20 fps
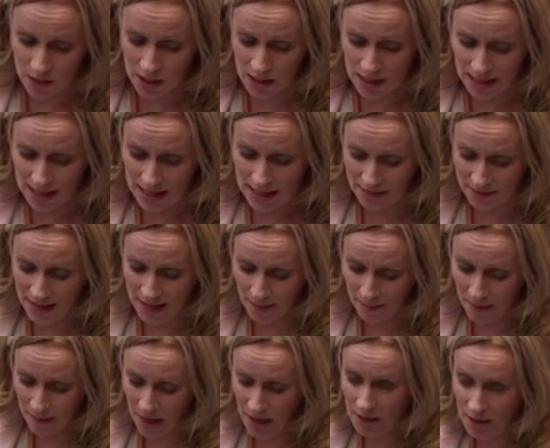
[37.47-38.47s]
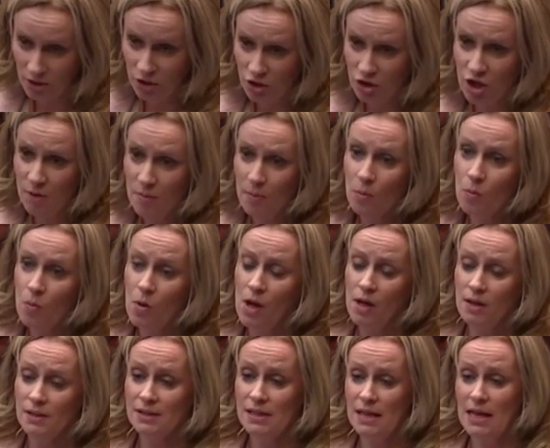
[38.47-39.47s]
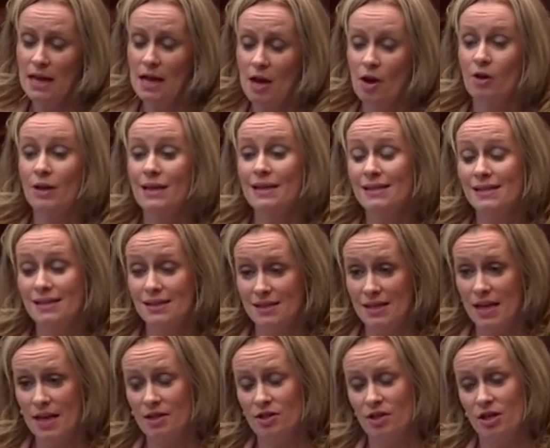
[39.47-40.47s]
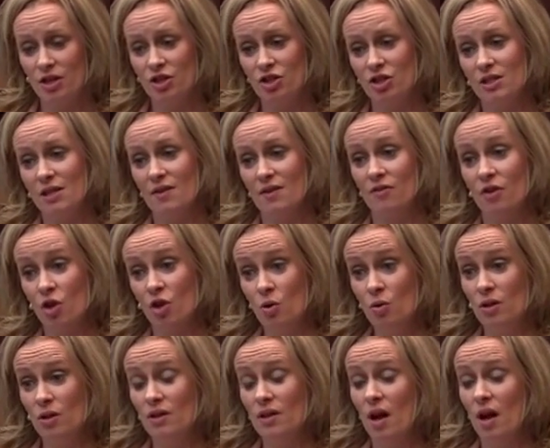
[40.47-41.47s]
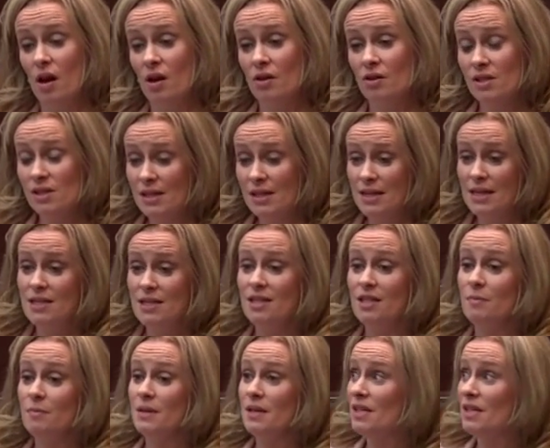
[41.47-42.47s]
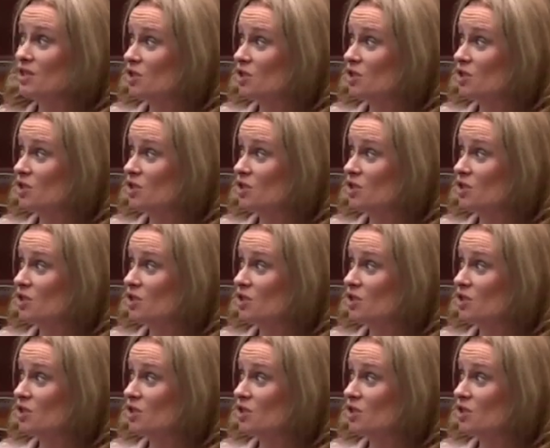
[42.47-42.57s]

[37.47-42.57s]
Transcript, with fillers: uh, that partnership was uh, or is intended, I should say, for local authorities, ETBs